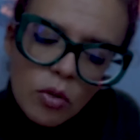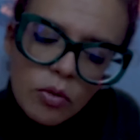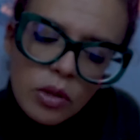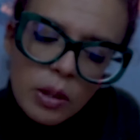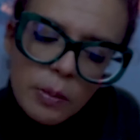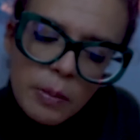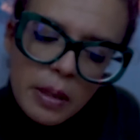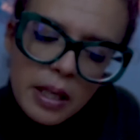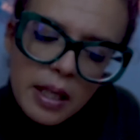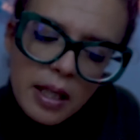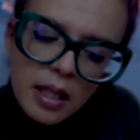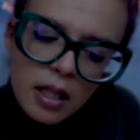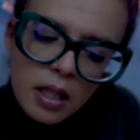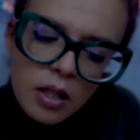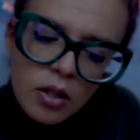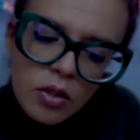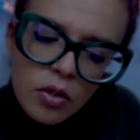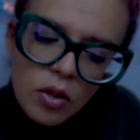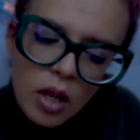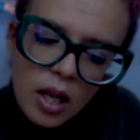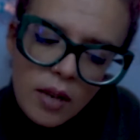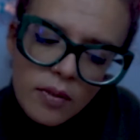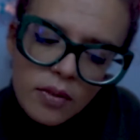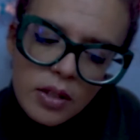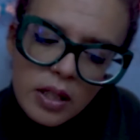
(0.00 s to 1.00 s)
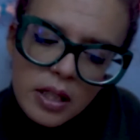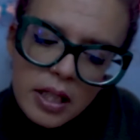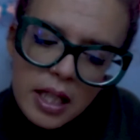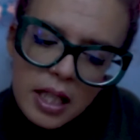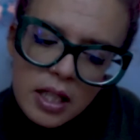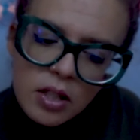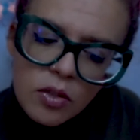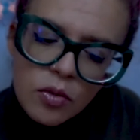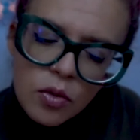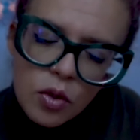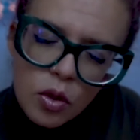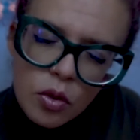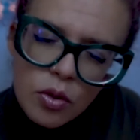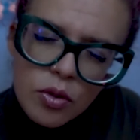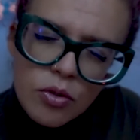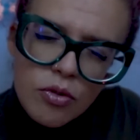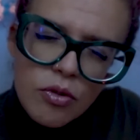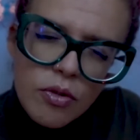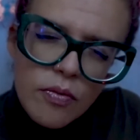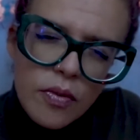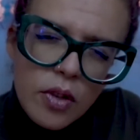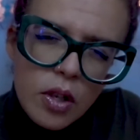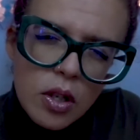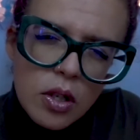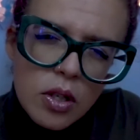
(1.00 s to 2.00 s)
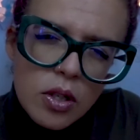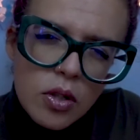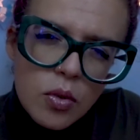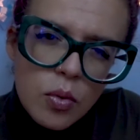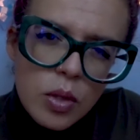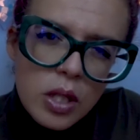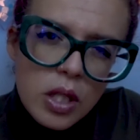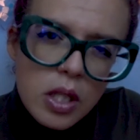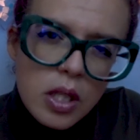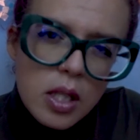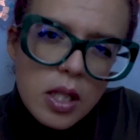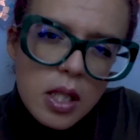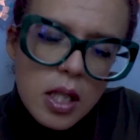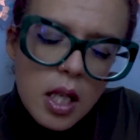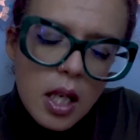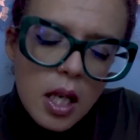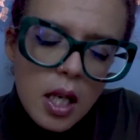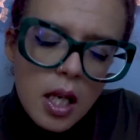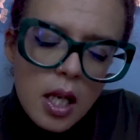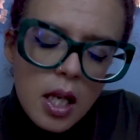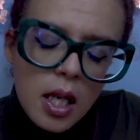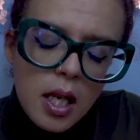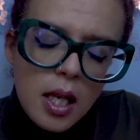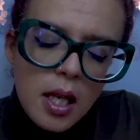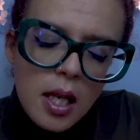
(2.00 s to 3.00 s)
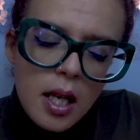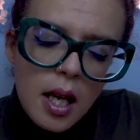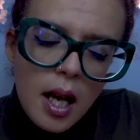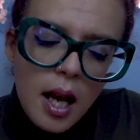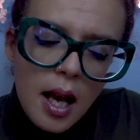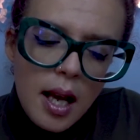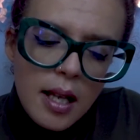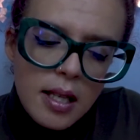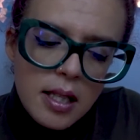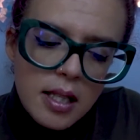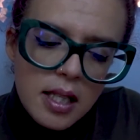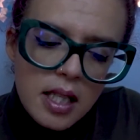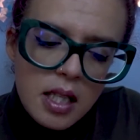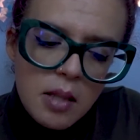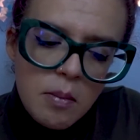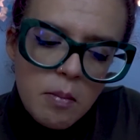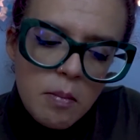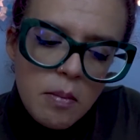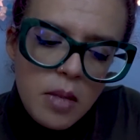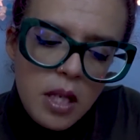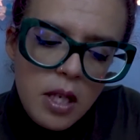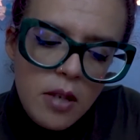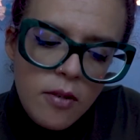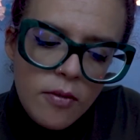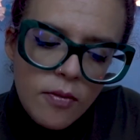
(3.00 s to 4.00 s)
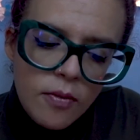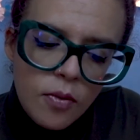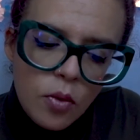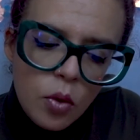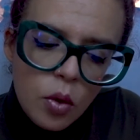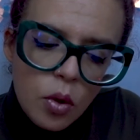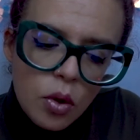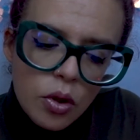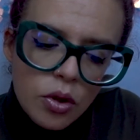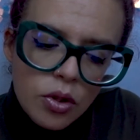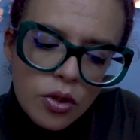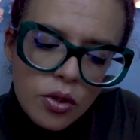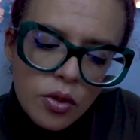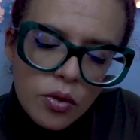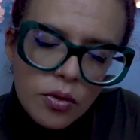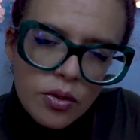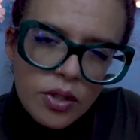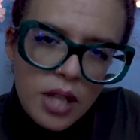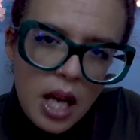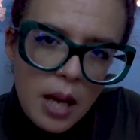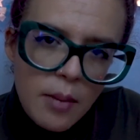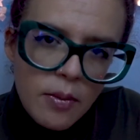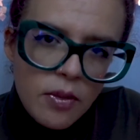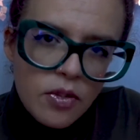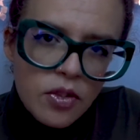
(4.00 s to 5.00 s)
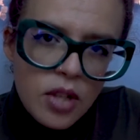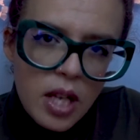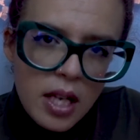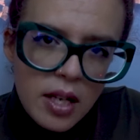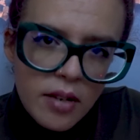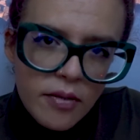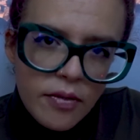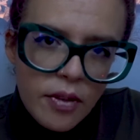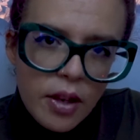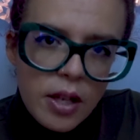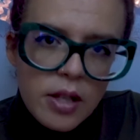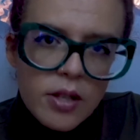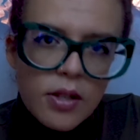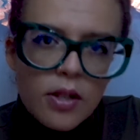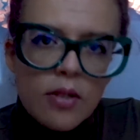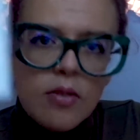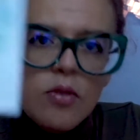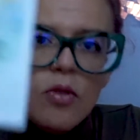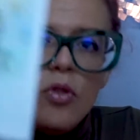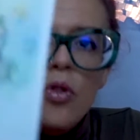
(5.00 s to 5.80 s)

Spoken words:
the beginning you have the Knight of Coins reverse, which is asking me for some type of sacrificing.